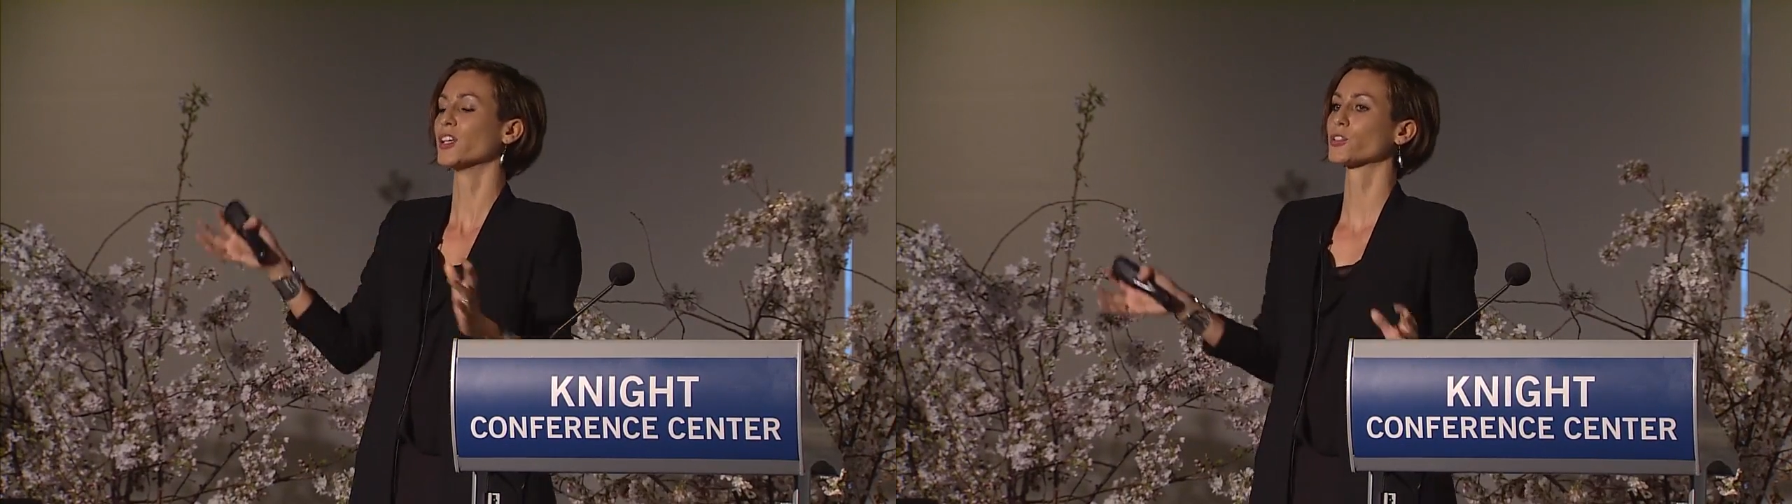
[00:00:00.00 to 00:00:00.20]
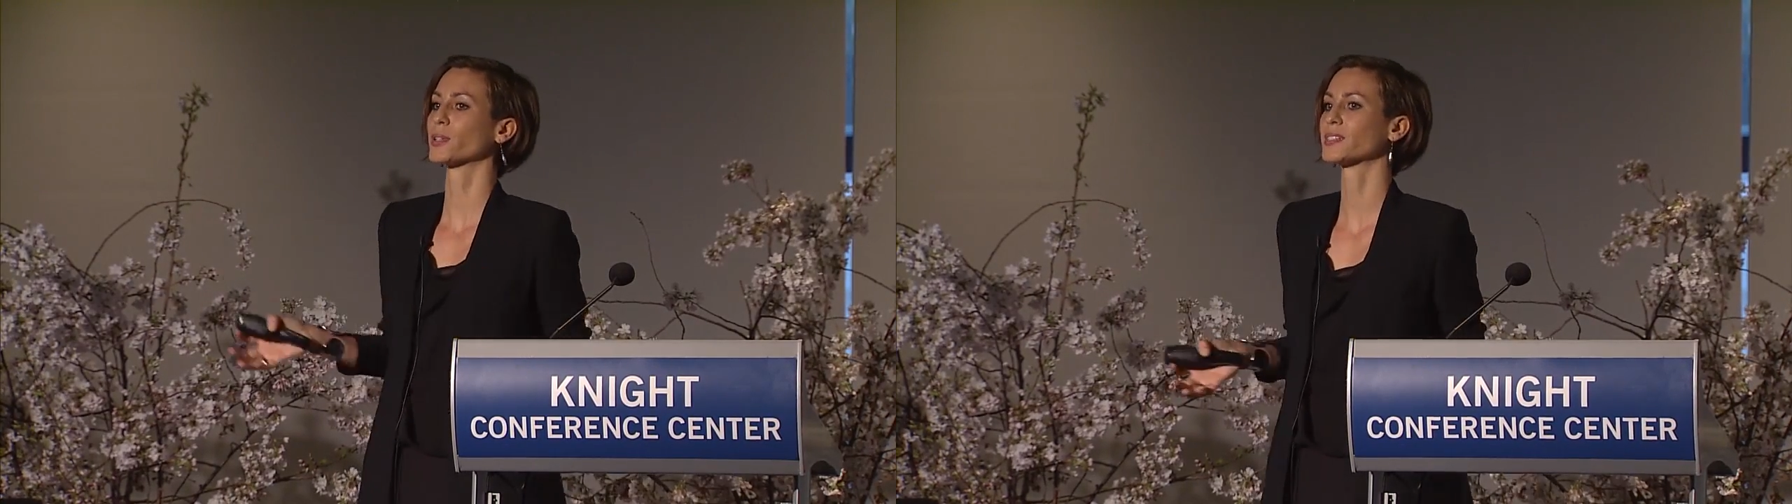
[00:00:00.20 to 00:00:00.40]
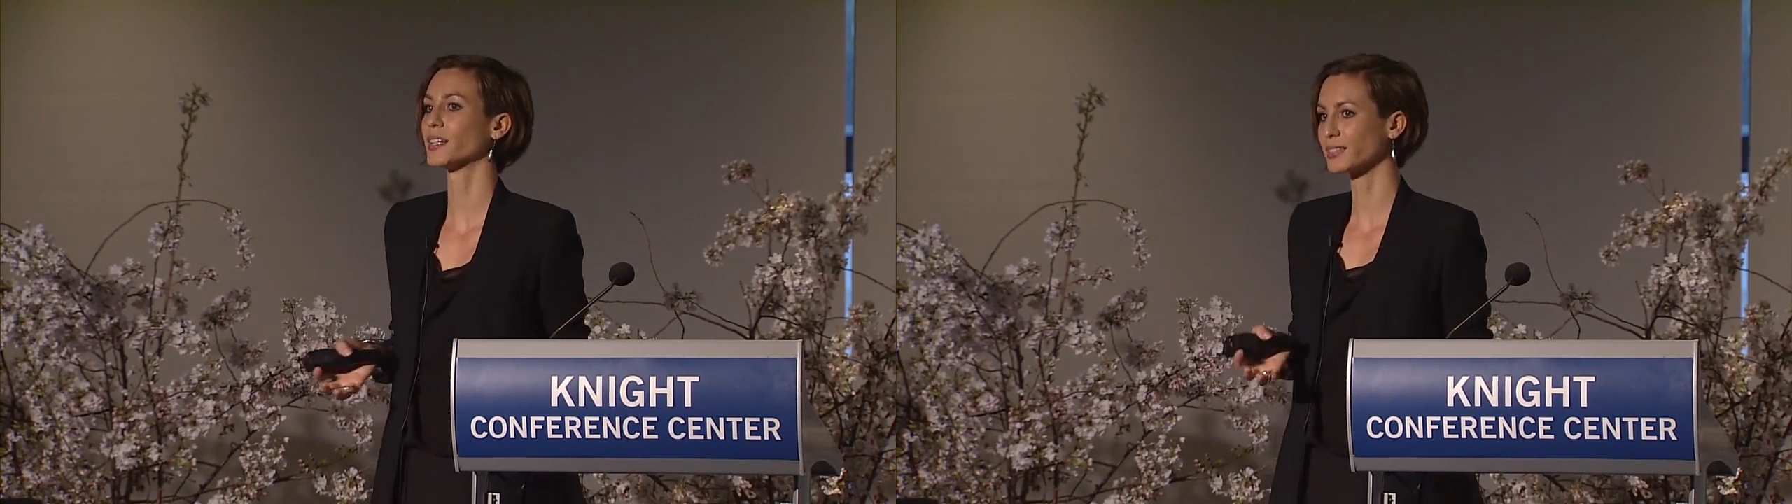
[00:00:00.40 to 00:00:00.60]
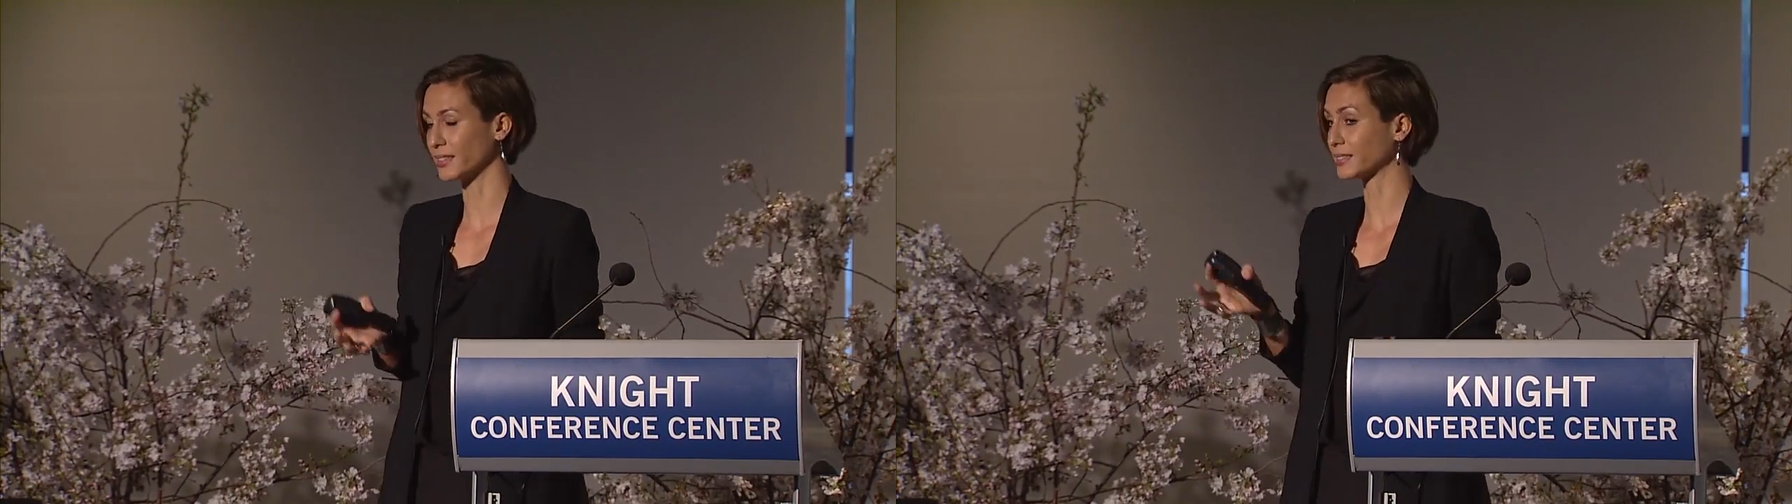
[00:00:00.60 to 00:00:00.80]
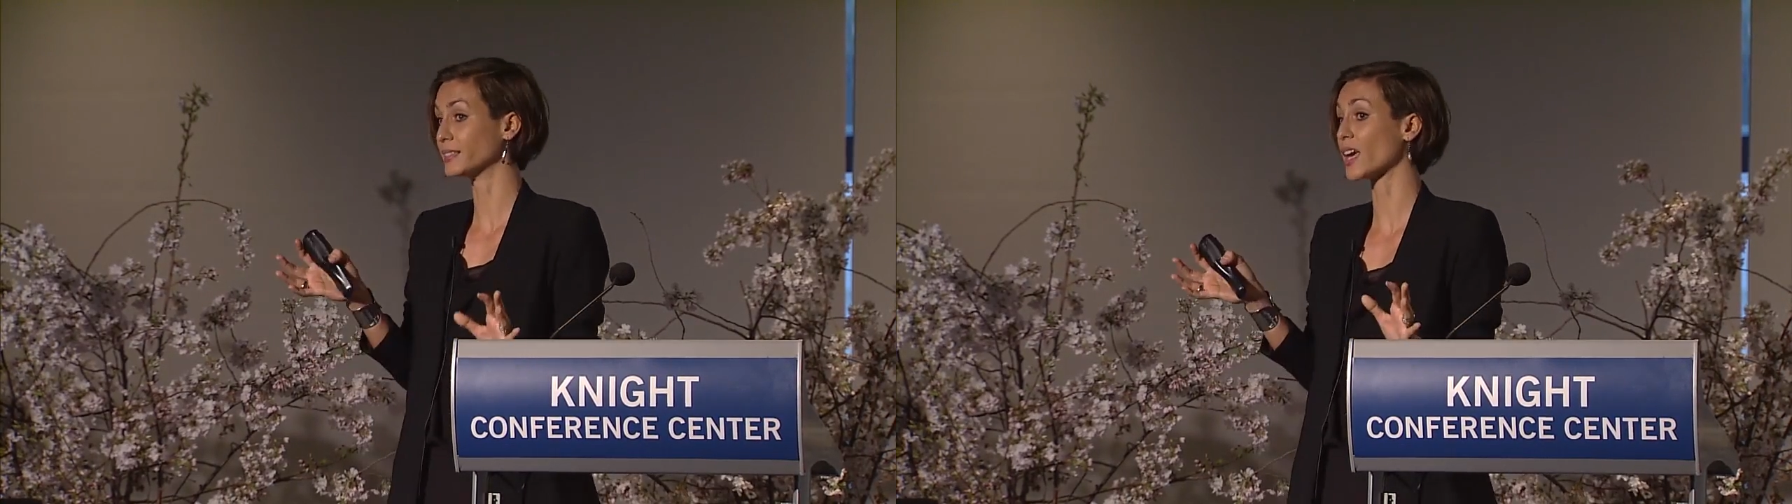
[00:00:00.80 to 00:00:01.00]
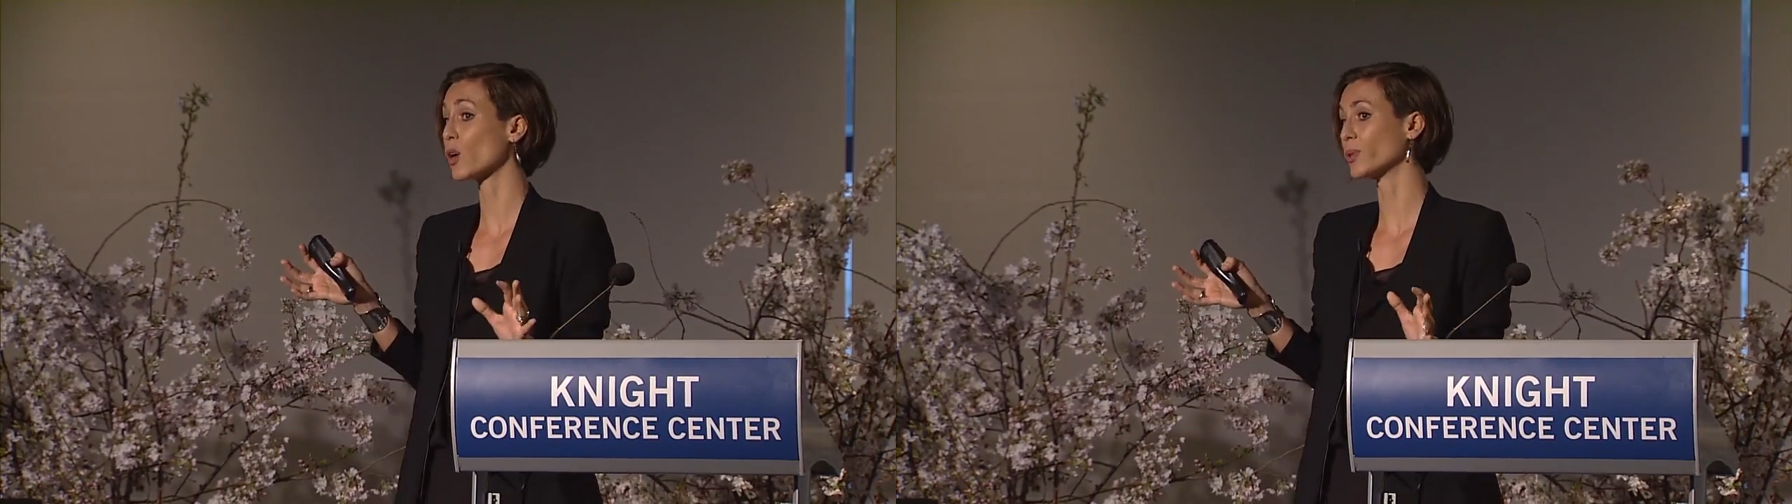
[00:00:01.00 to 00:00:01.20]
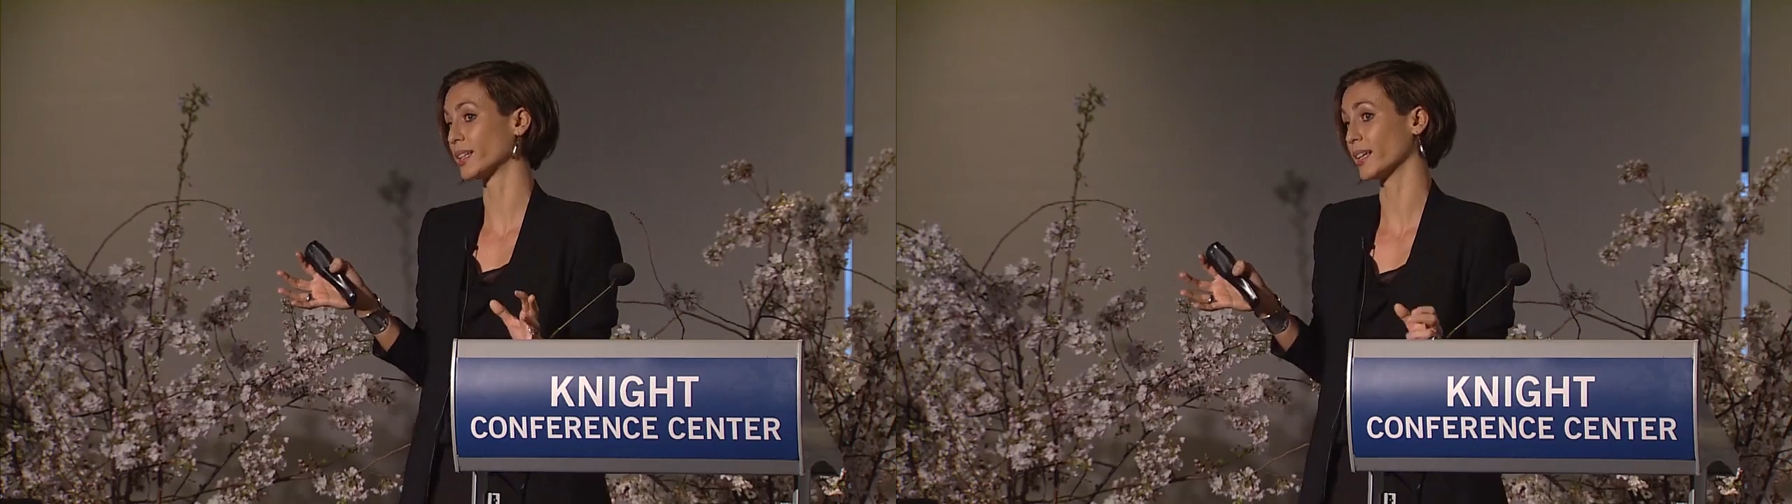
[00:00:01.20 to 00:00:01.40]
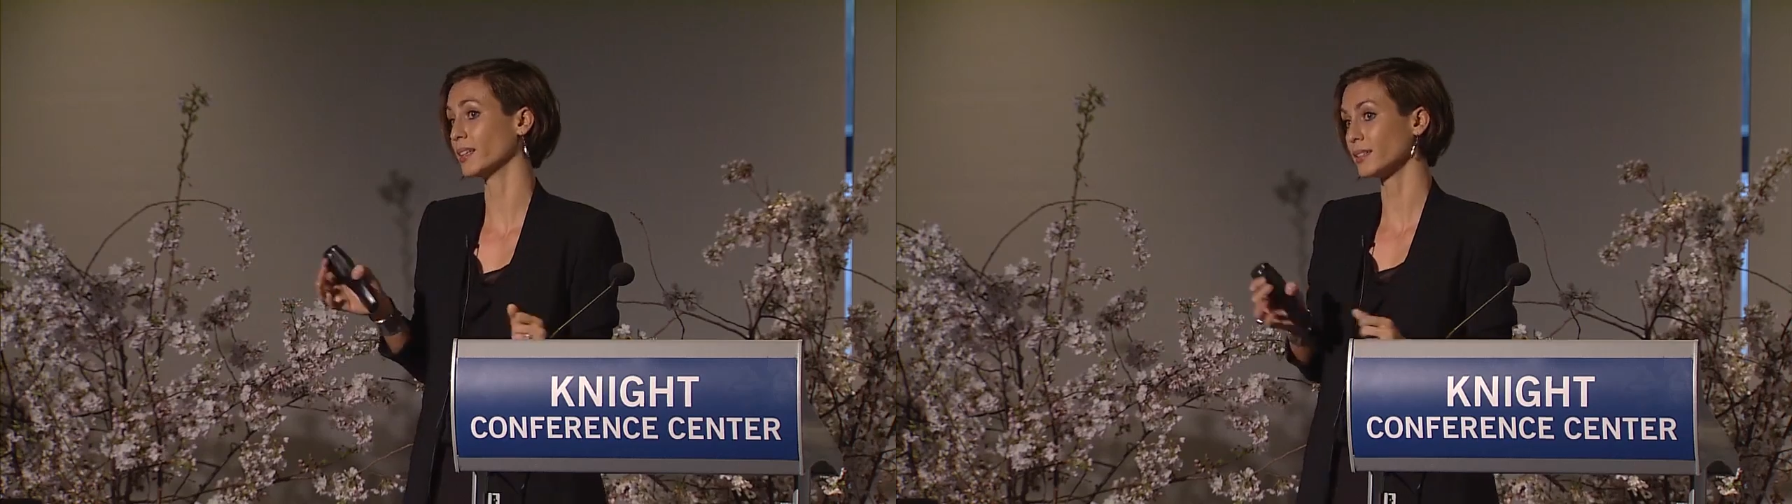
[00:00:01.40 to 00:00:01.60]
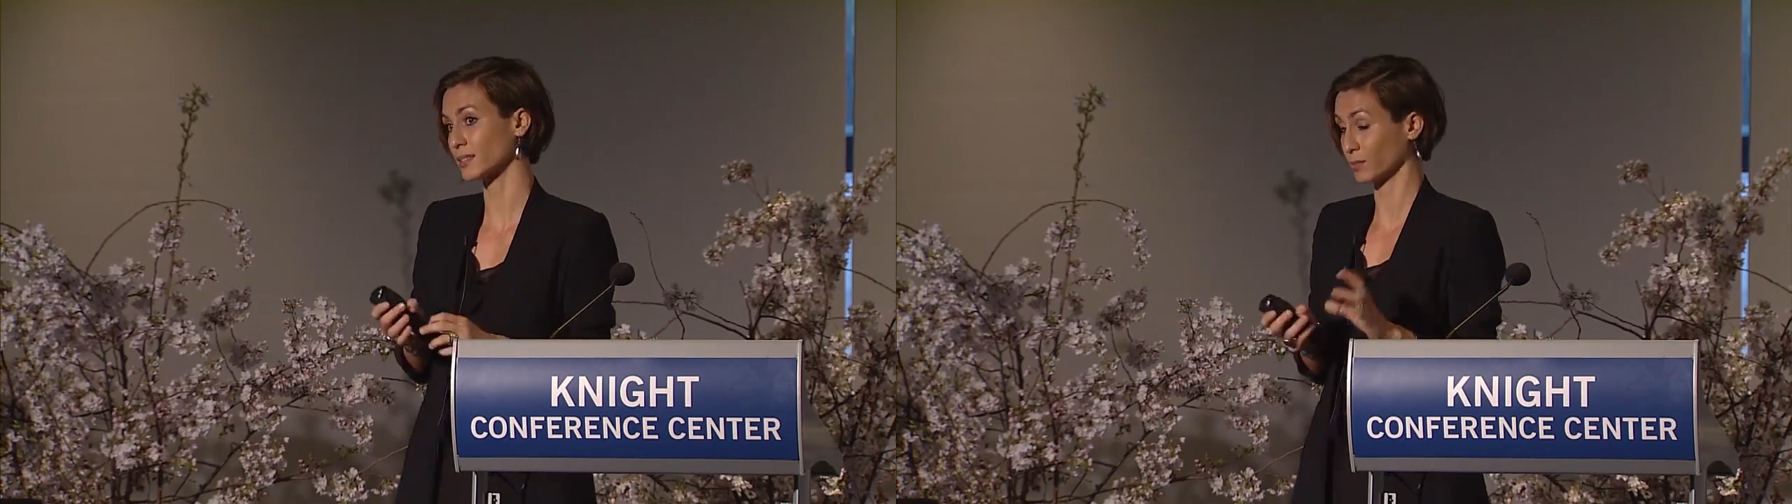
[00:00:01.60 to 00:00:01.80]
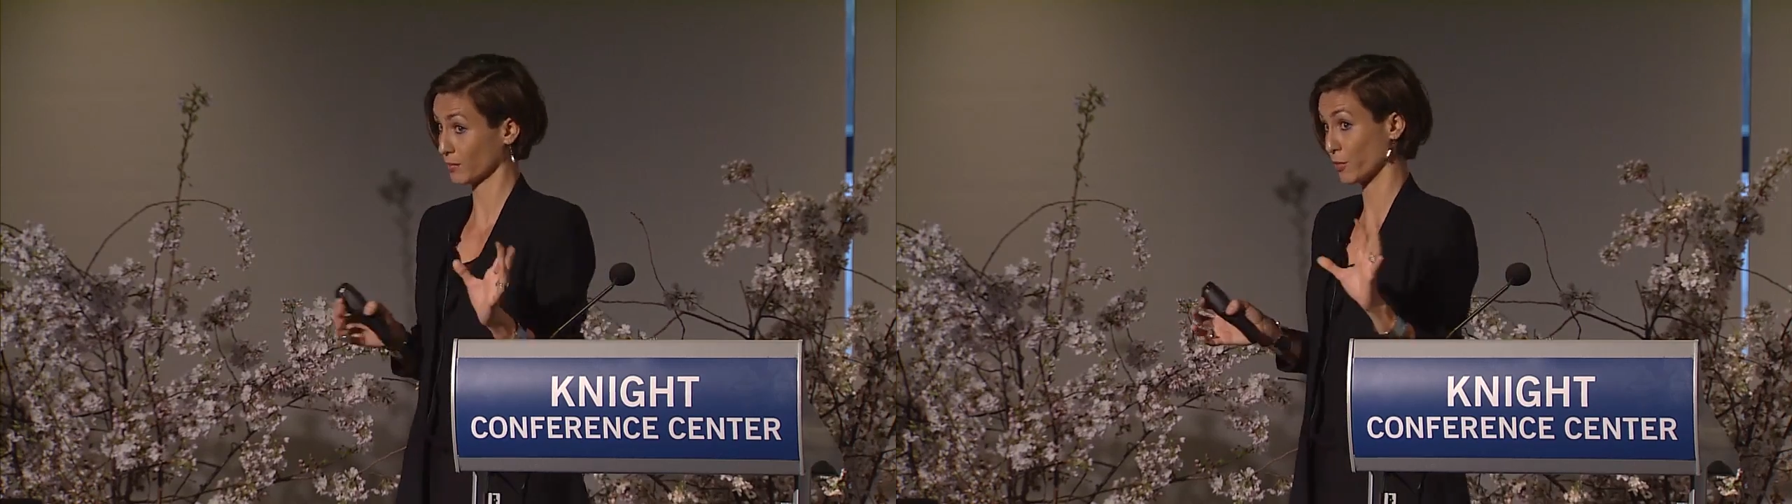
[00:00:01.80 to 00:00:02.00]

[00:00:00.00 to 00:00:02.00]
so a scientist nowadays,